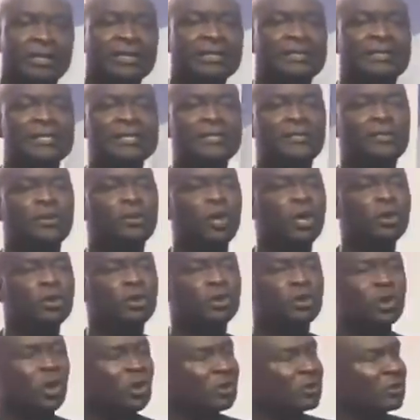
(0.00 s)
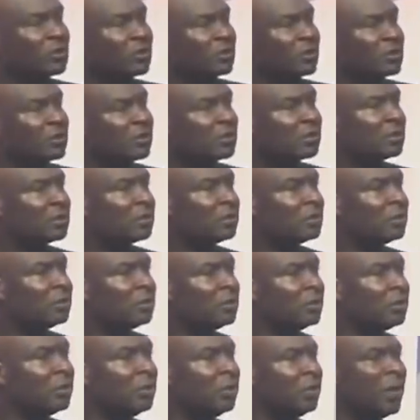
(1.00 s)
This is not just
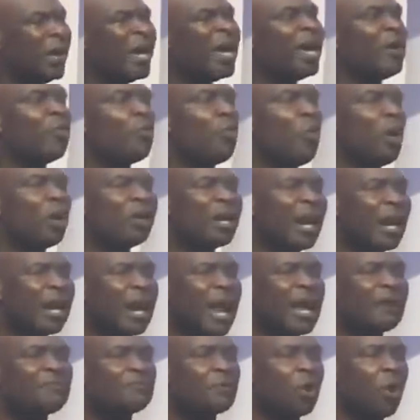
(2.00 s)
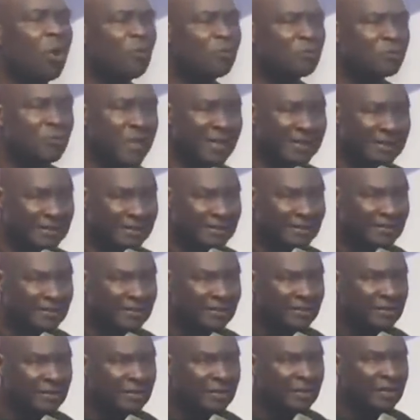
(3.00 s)
a Word Alive
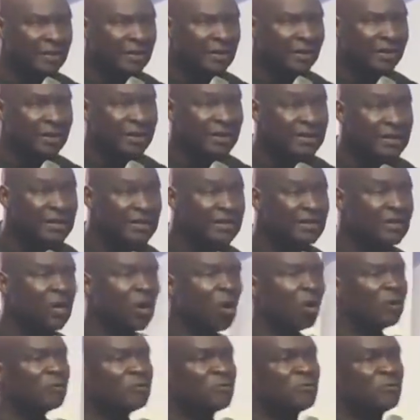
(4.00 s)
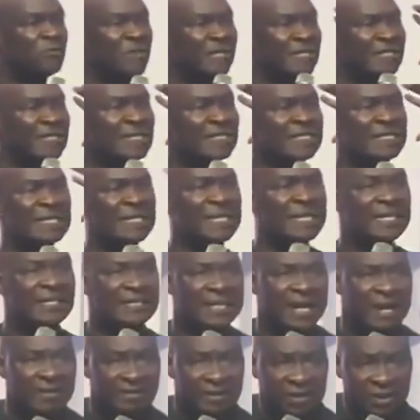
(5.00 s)
conference. This is God visiting a
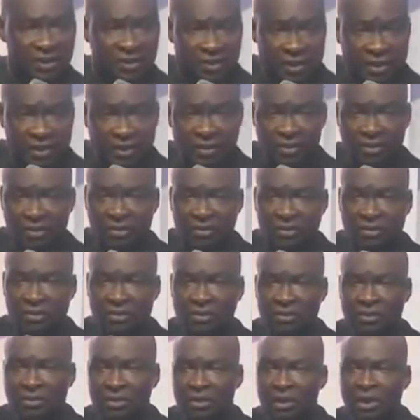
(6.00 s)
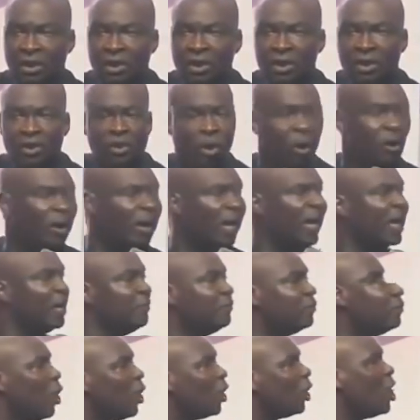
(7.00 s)
territory. Don't
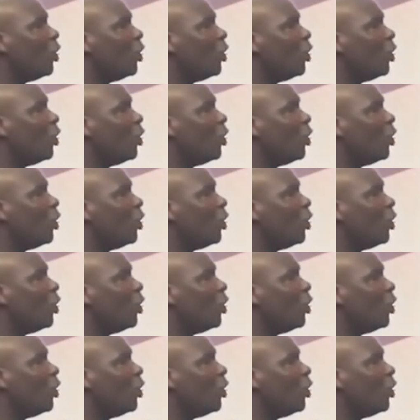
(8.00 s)
leave